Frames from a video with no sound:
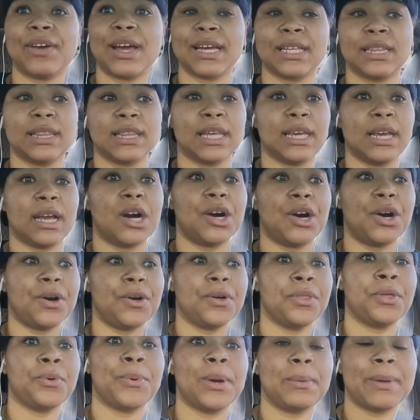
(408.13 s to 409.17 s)
I can think
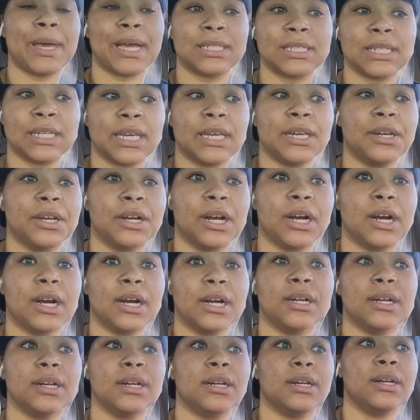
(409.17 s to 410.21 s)
all the way back to
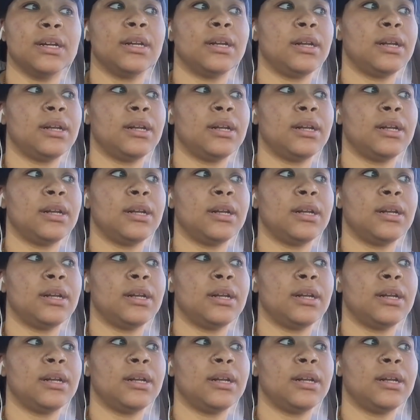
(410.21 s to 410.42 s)
kindergarten.